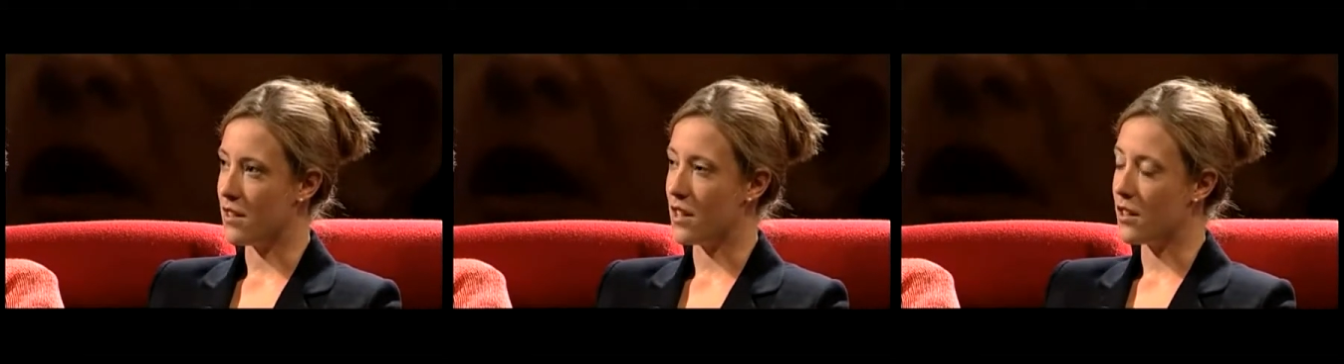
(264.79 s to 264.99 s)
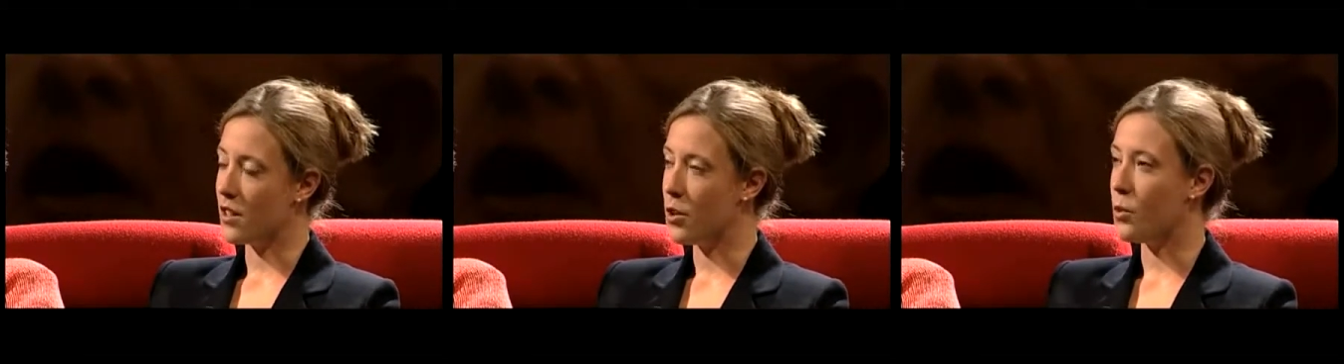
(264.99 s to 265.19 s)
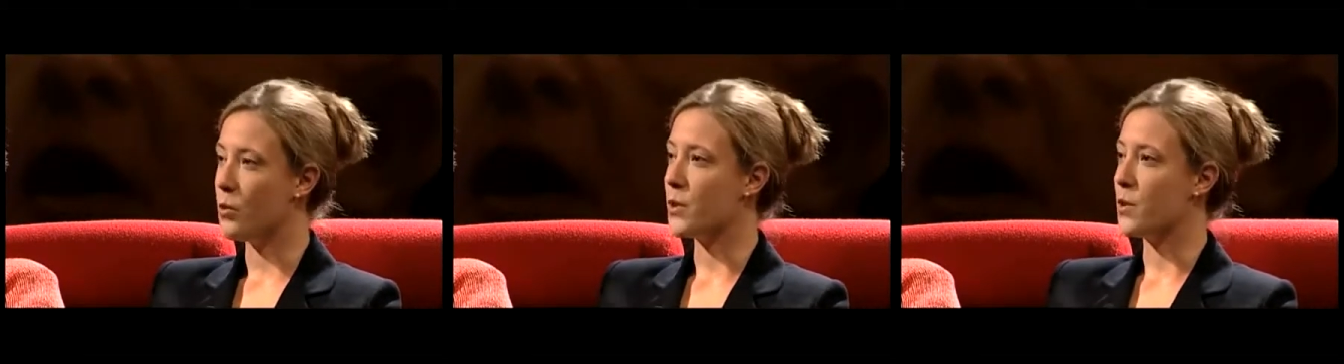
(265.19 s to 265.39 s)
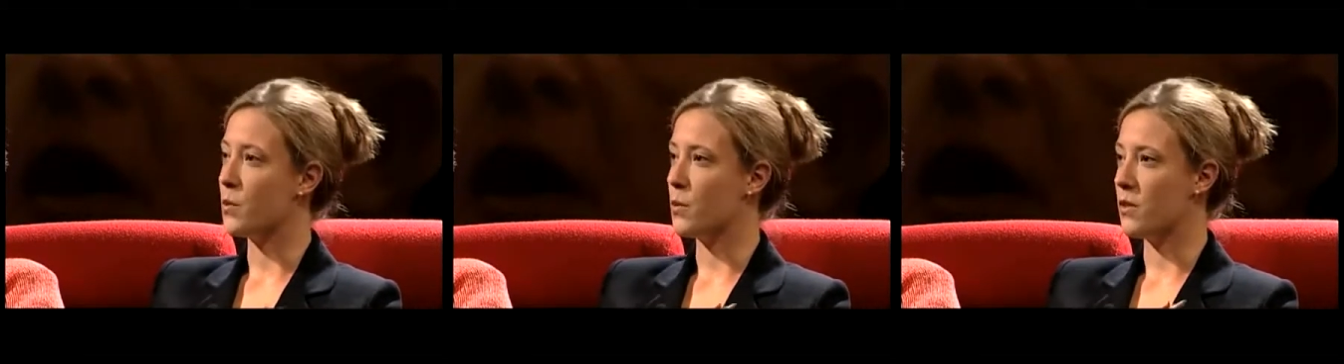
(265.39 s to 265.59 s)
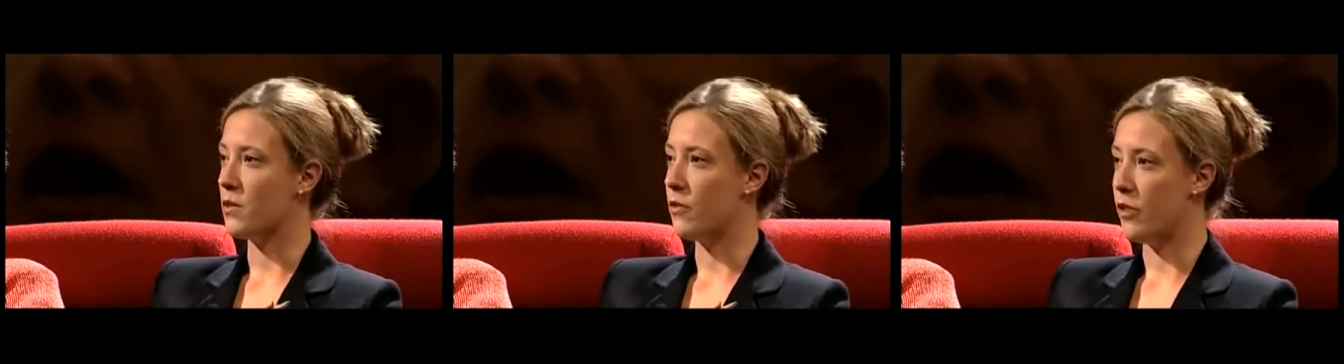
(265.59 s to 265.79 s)
the course
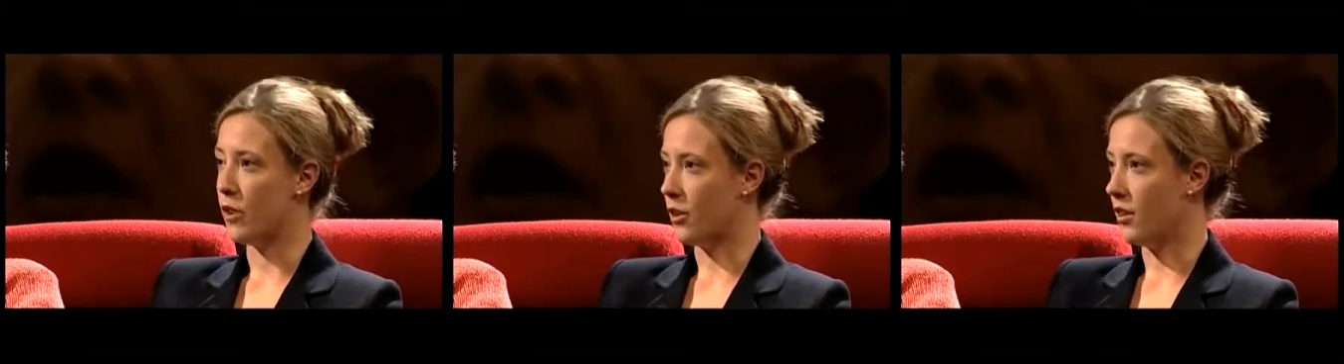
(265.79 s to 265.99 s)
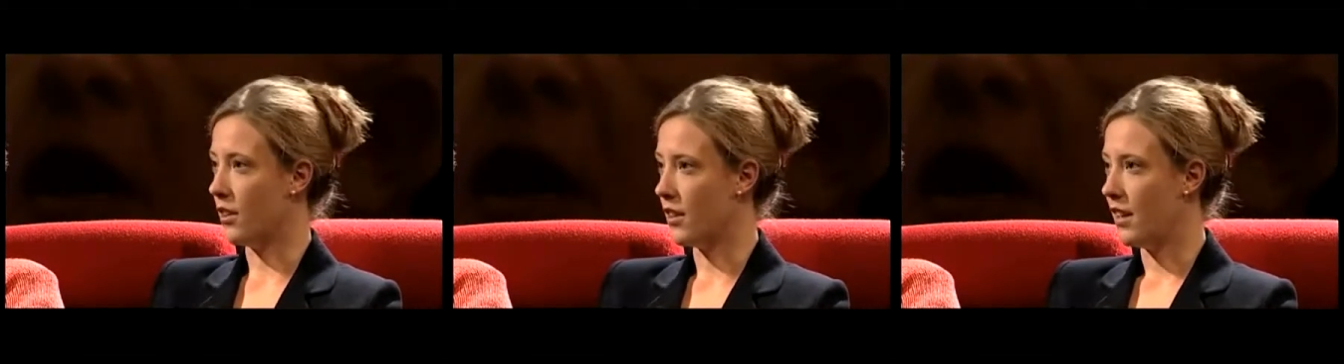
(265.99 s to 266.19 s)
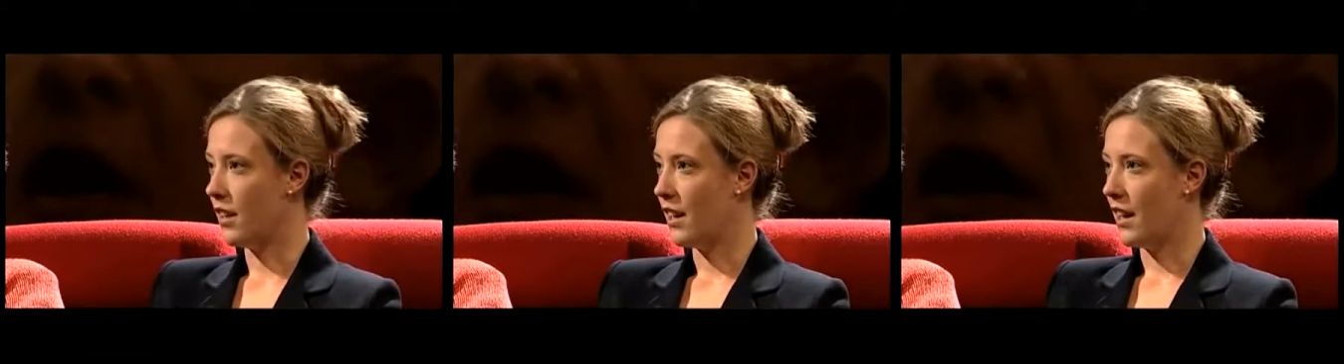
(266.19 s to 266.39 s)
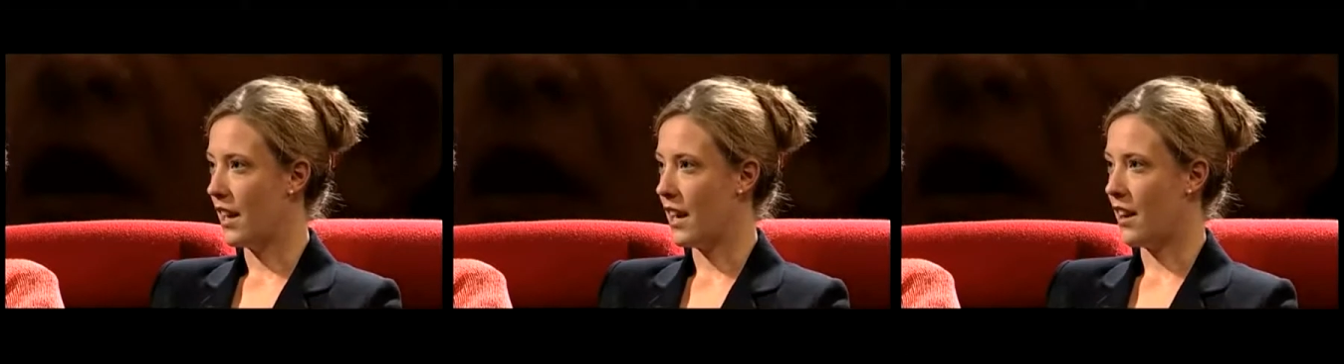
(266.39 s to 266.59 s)
was full mm.